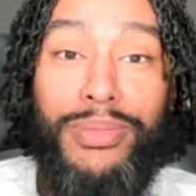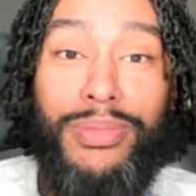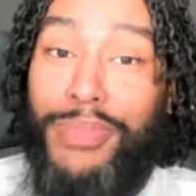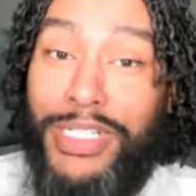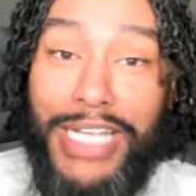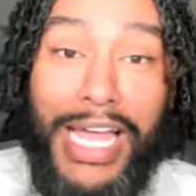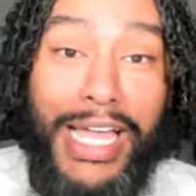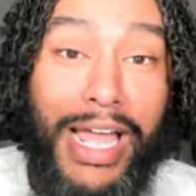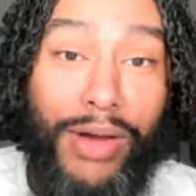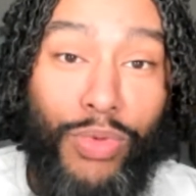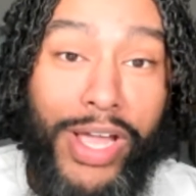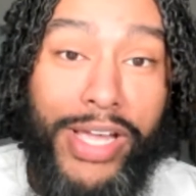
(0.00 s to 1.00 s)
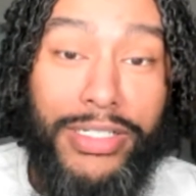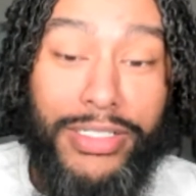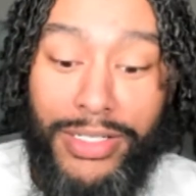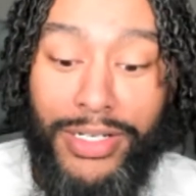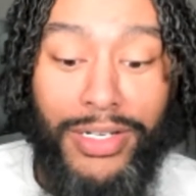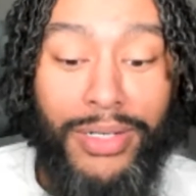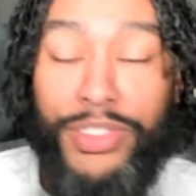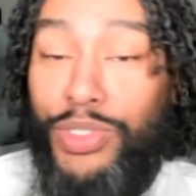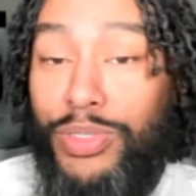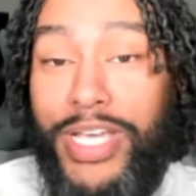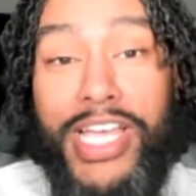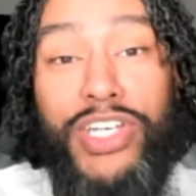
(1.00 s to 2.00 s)
because I got rights. You
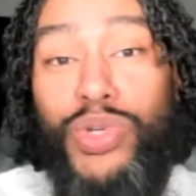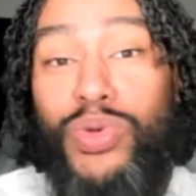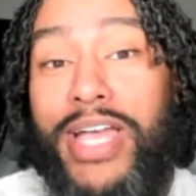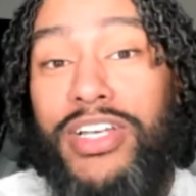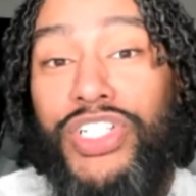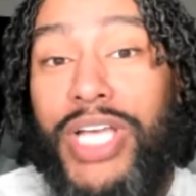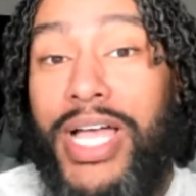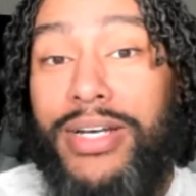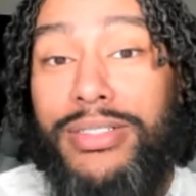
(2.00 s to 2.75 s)
can't do that in China.